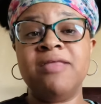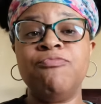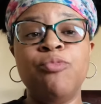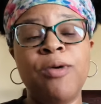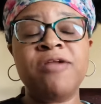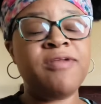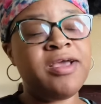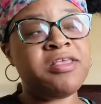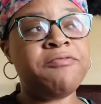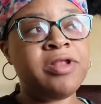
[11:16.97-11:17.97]
Butterflies
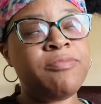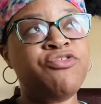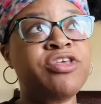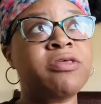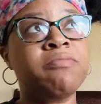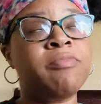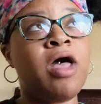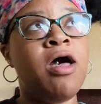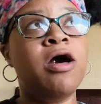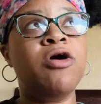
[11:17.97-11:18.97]
are really just
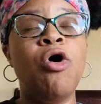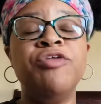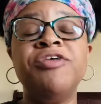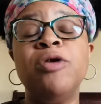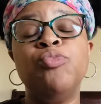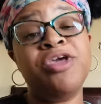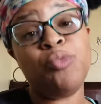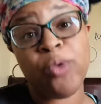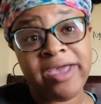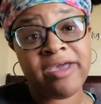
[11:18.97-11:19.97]
called the
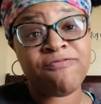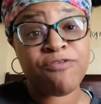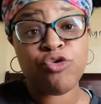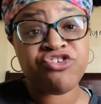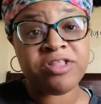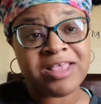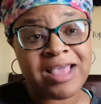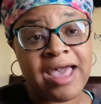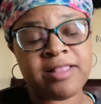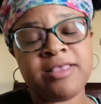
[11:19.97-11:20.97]
wing infusion
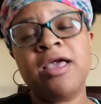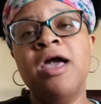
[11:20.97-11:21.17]
sets,